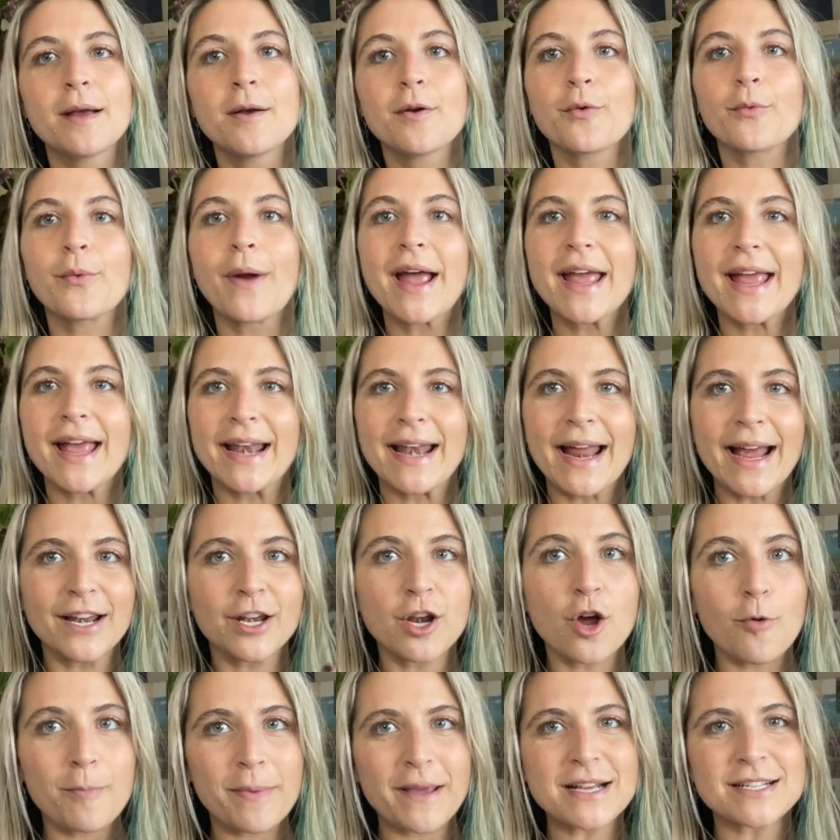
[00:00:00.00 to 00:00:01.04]
right? And I
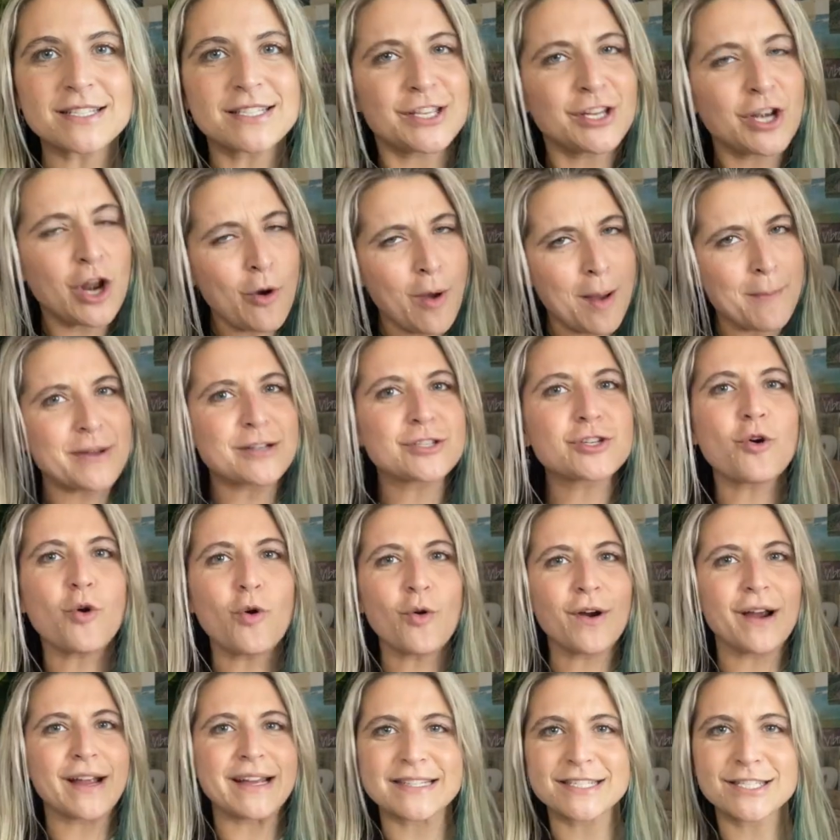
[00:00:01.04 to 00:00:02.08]
know because, I'm a
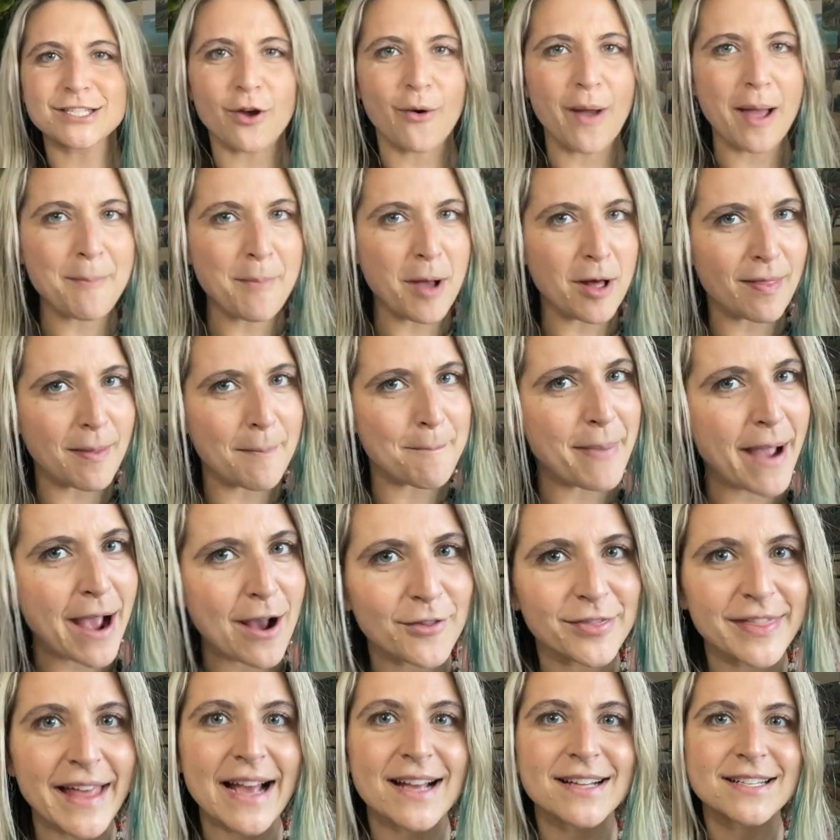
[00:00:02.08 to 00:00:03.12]
Taurus, so I'm all
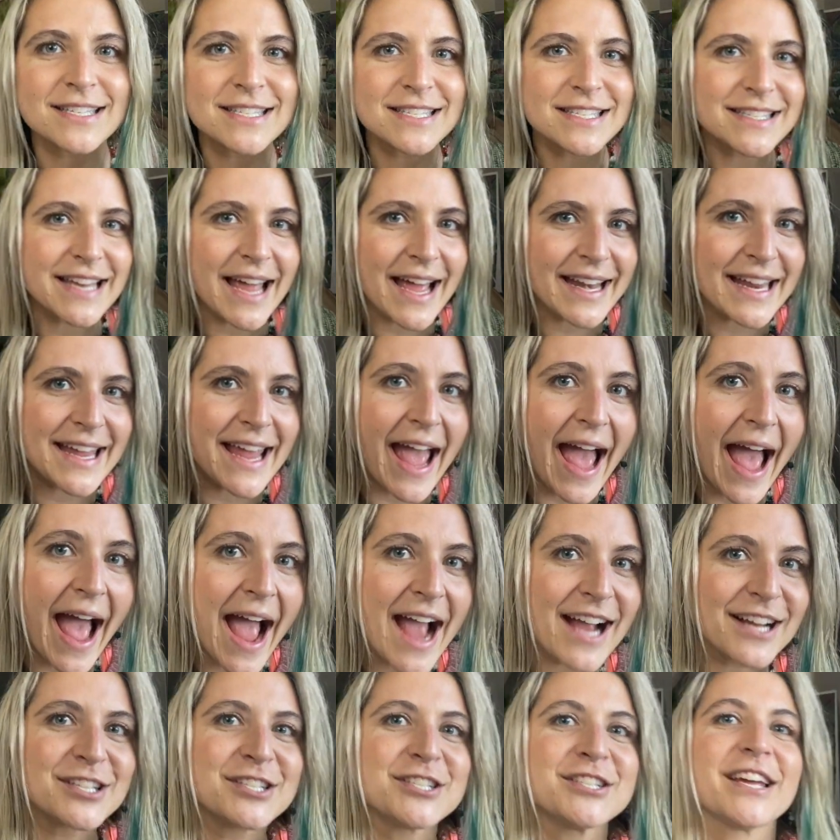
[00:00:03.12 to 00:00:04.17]
about that steady
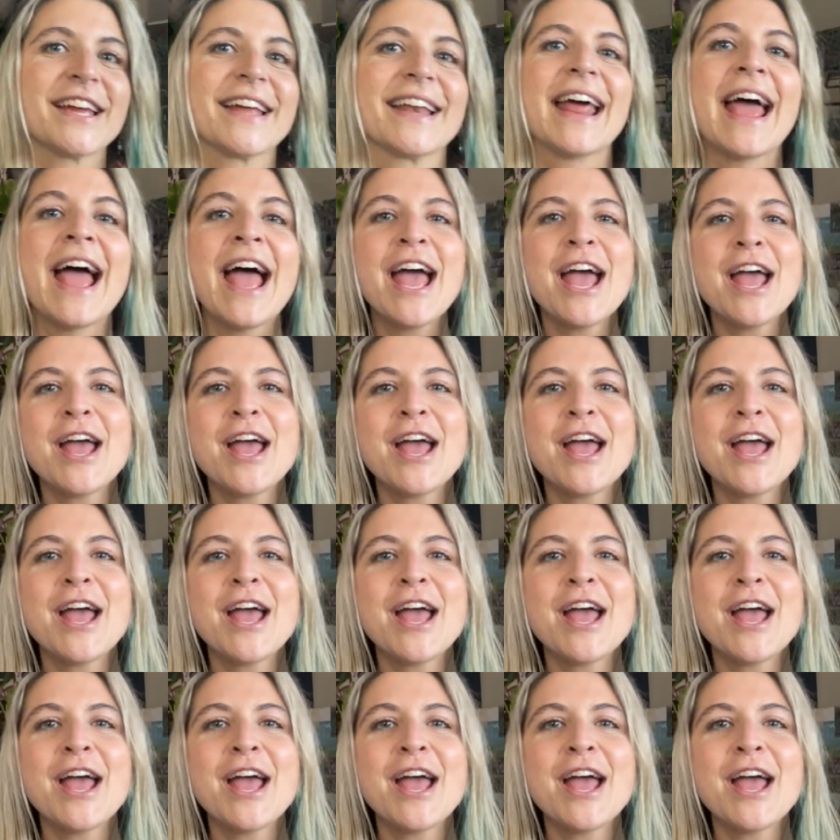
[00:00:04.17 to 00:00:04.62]
action.